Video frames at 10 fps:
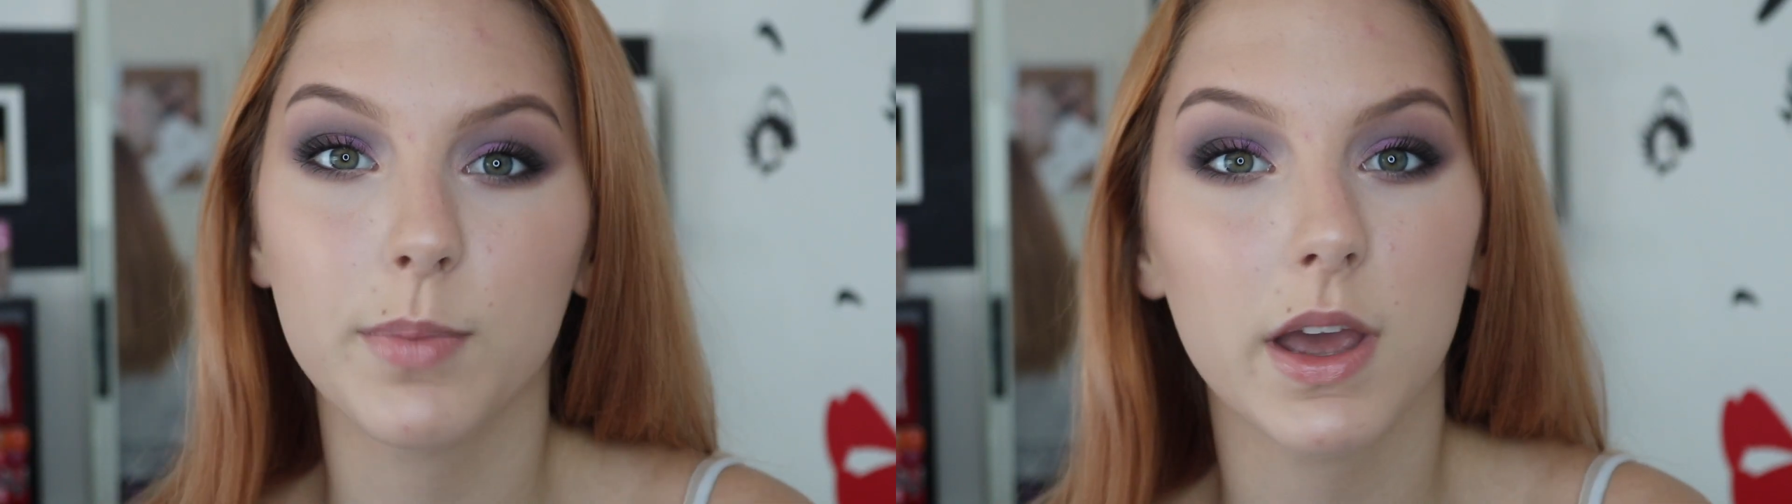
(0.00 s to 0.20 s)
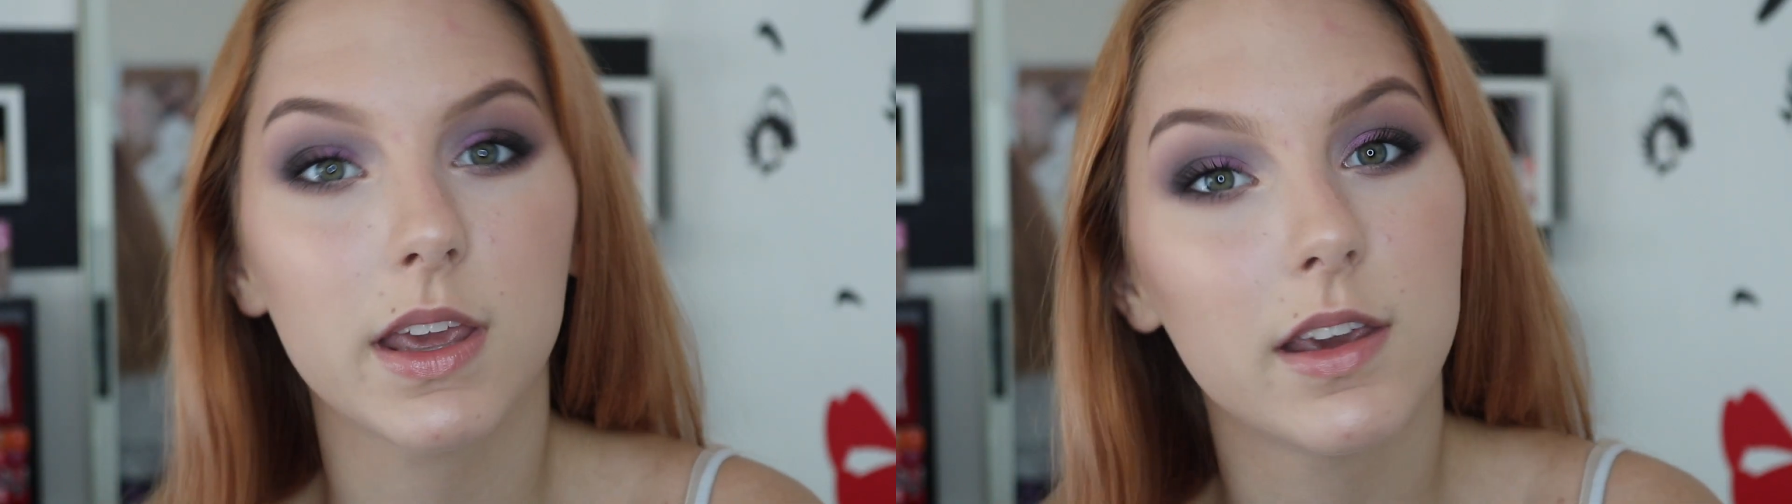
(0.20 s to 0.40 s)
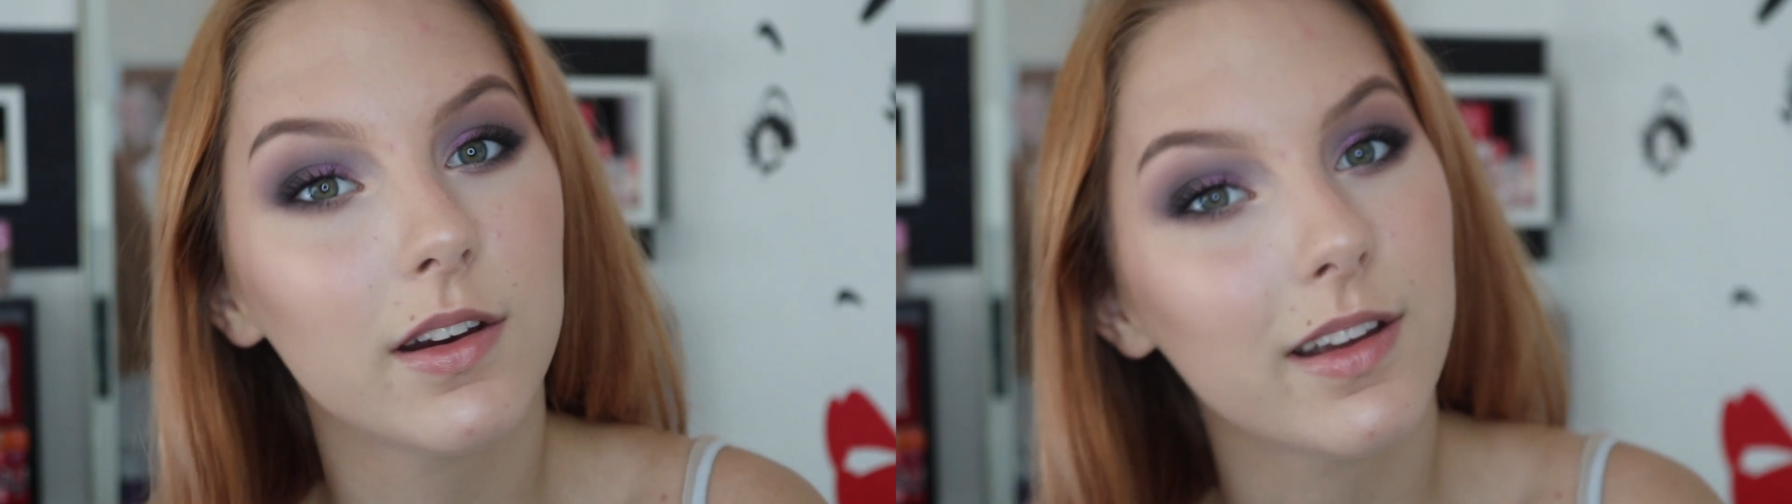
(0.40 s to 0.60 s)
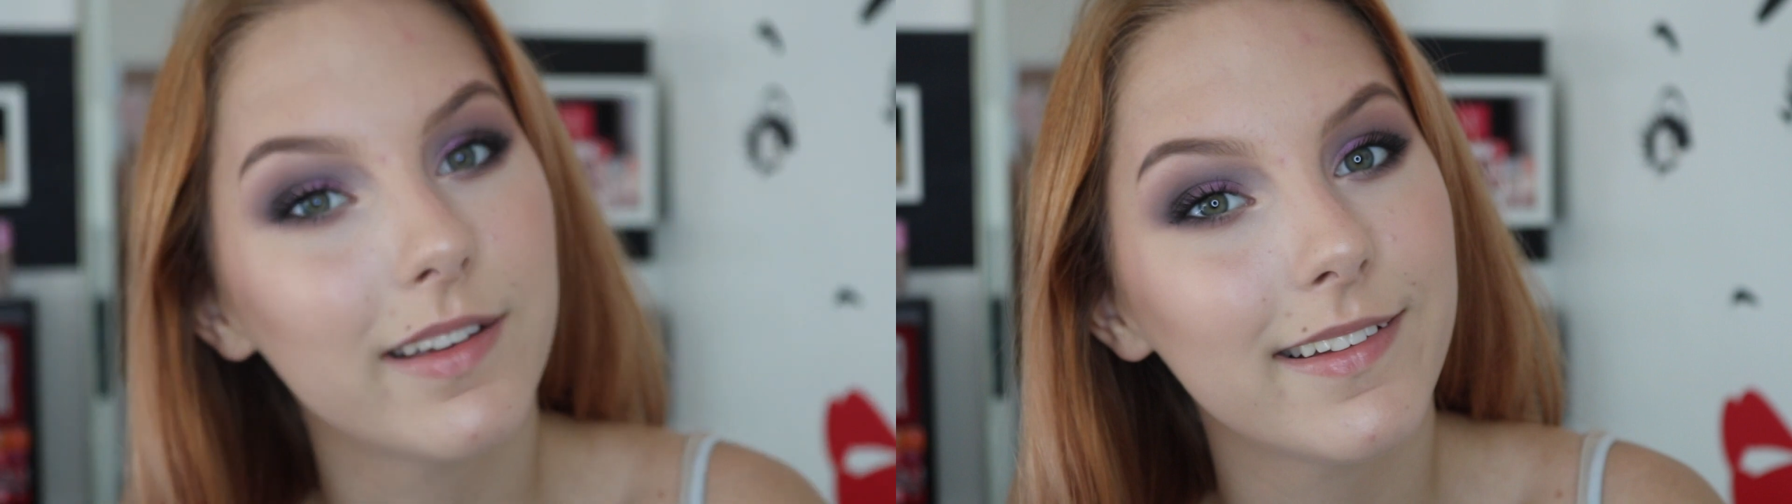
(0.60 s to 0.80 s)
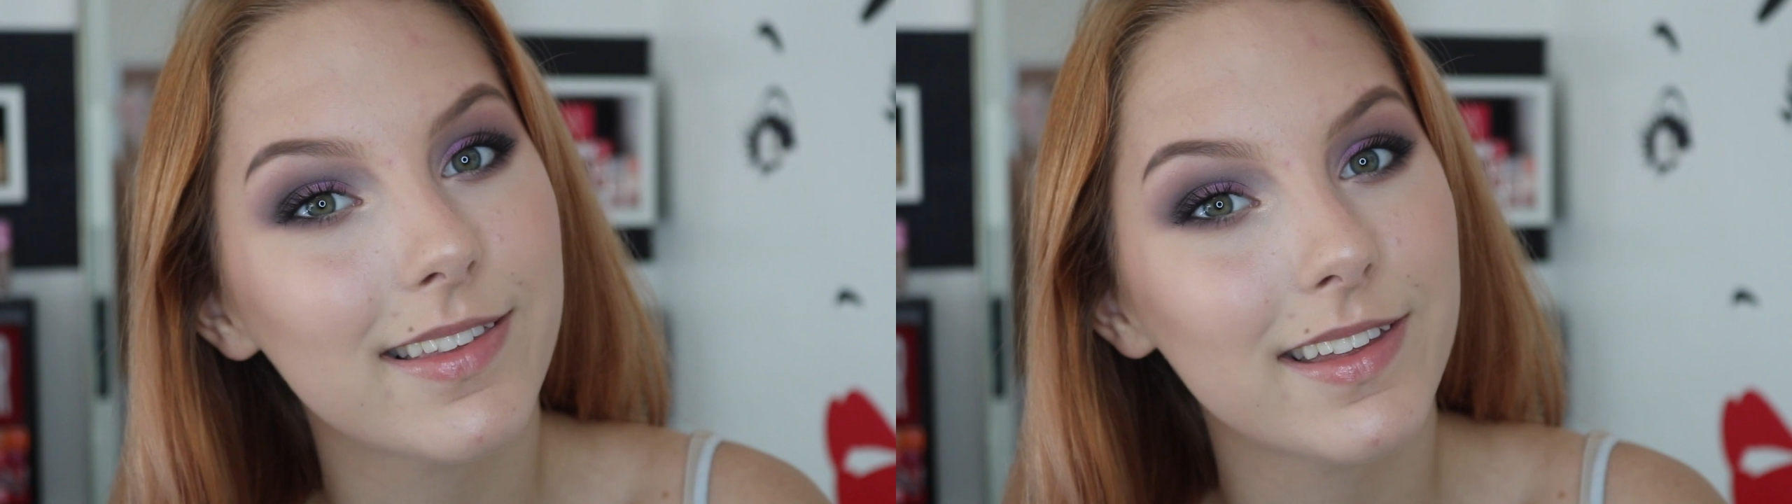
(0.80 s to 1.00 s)
but here
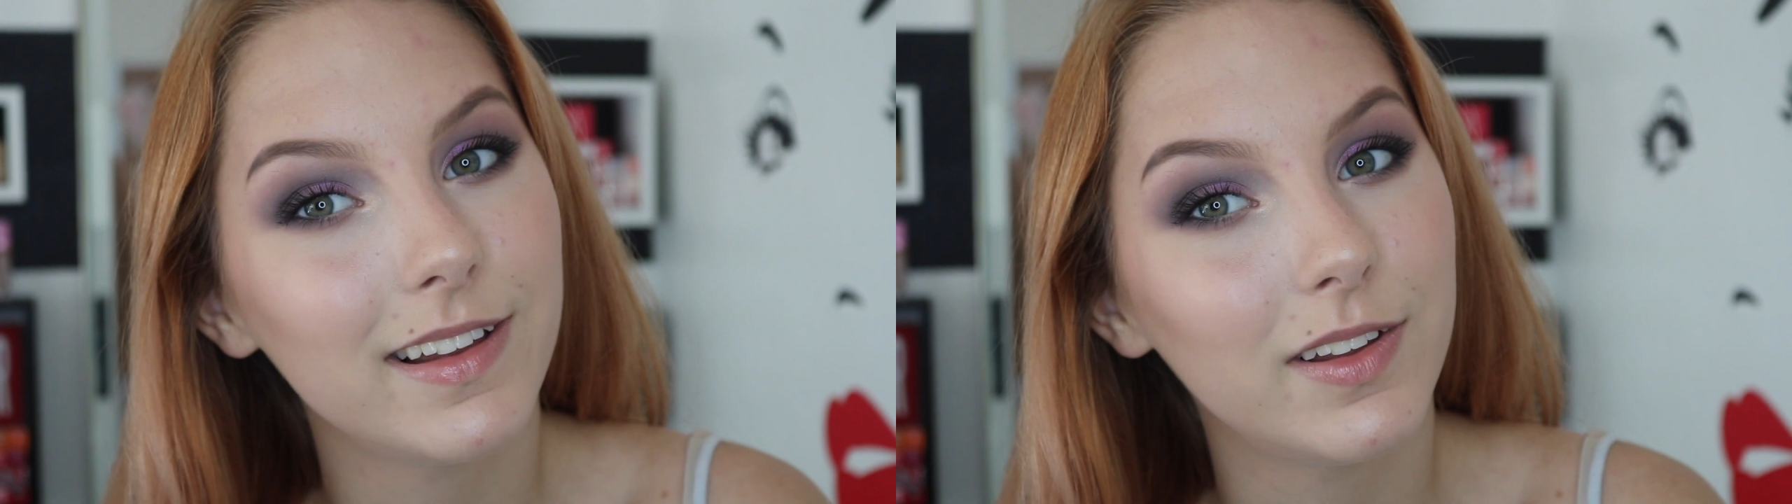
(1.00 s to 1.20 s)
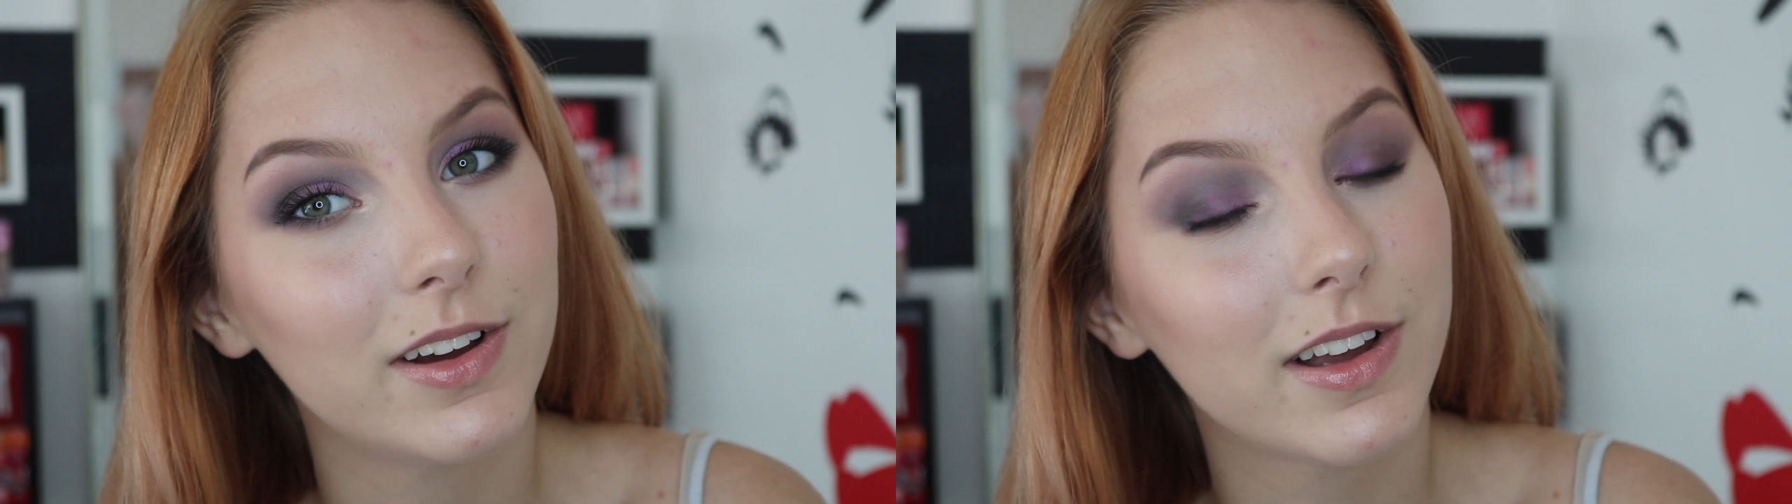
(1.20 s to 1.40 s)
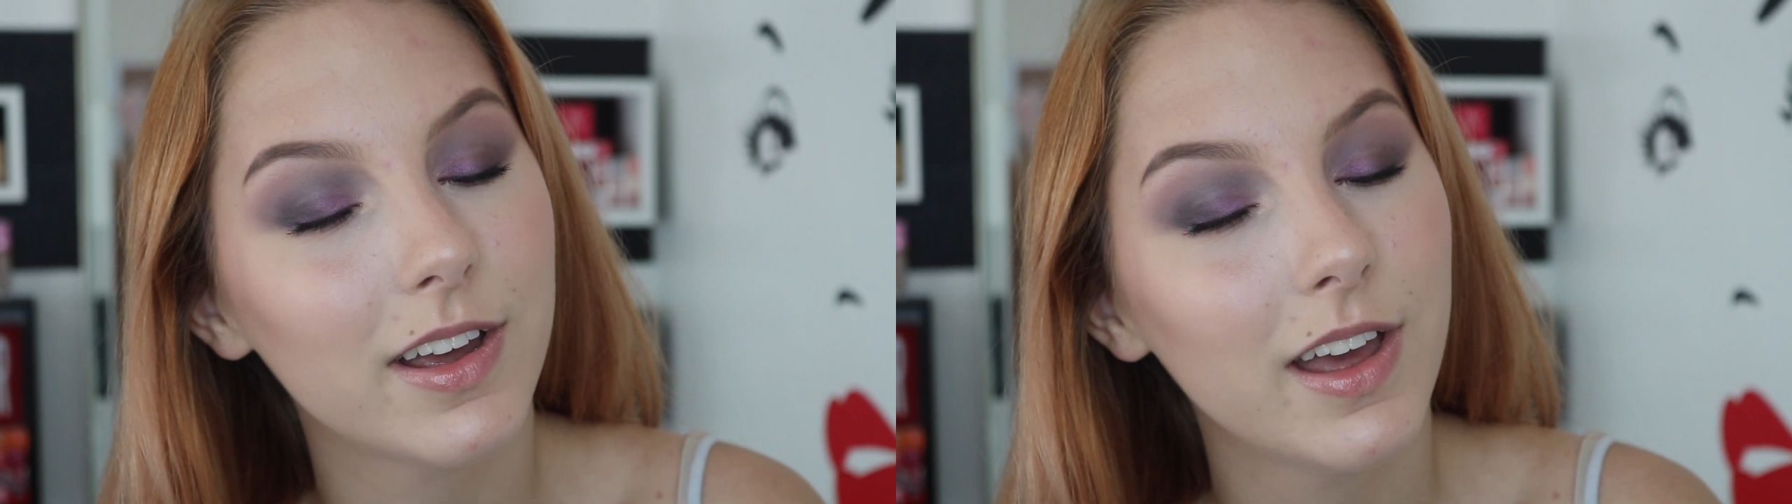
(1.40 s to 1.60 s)
is the look.